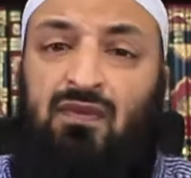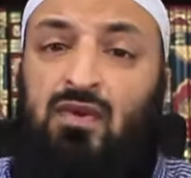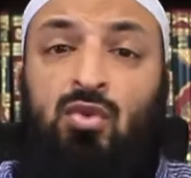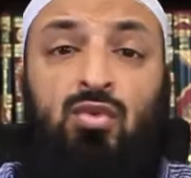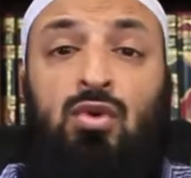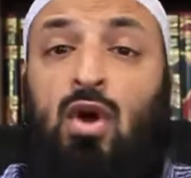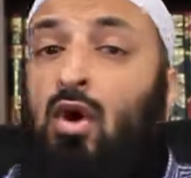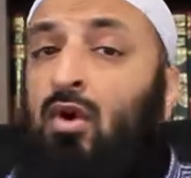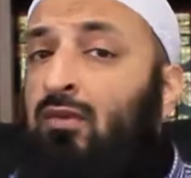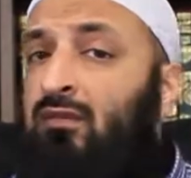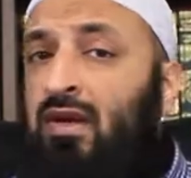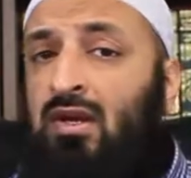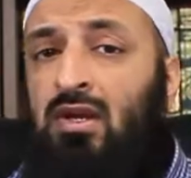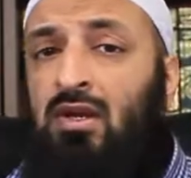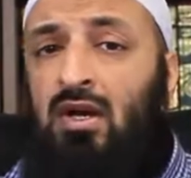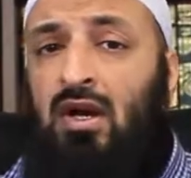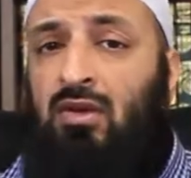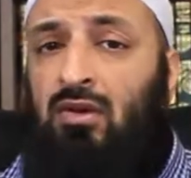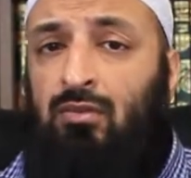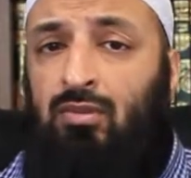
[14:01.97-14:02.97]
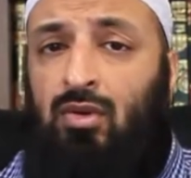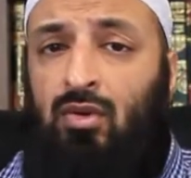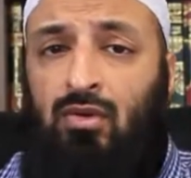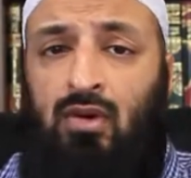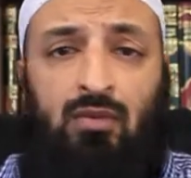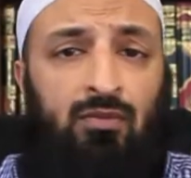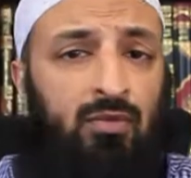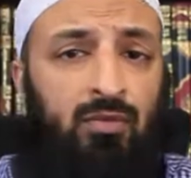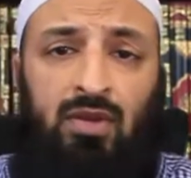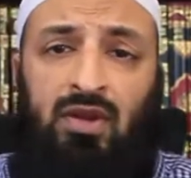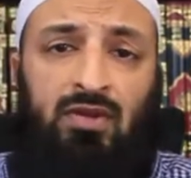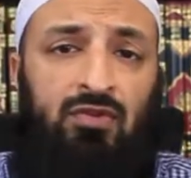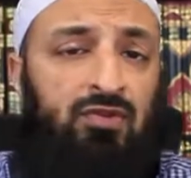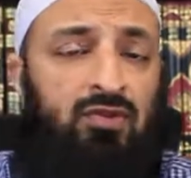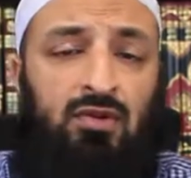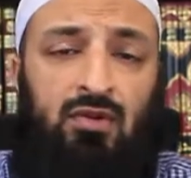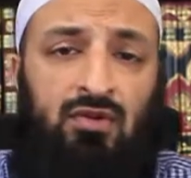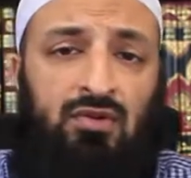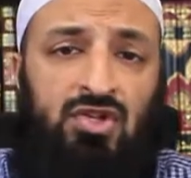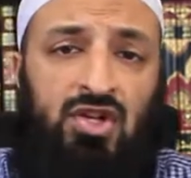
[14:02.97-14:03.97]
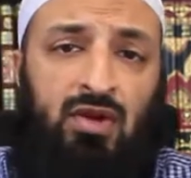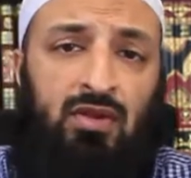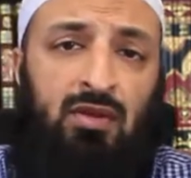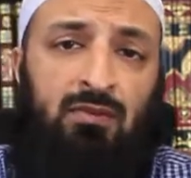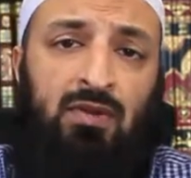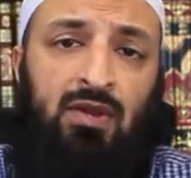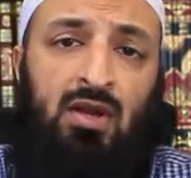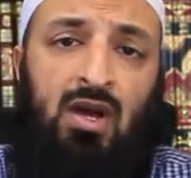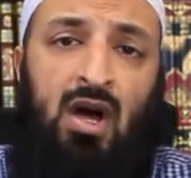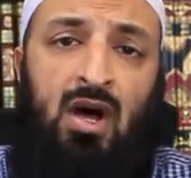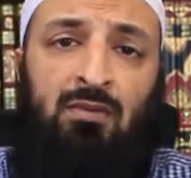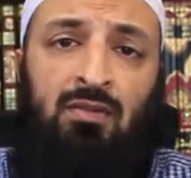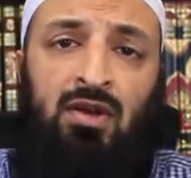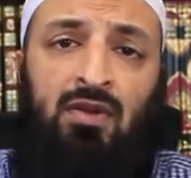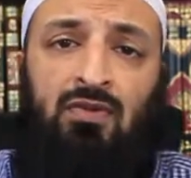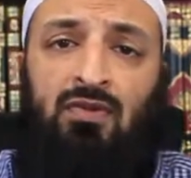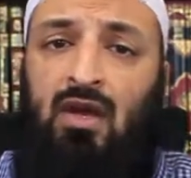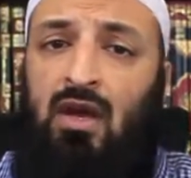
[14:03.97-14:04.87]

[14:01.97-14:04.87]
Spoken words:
you know of any other programs, please, you know, share them in the comments.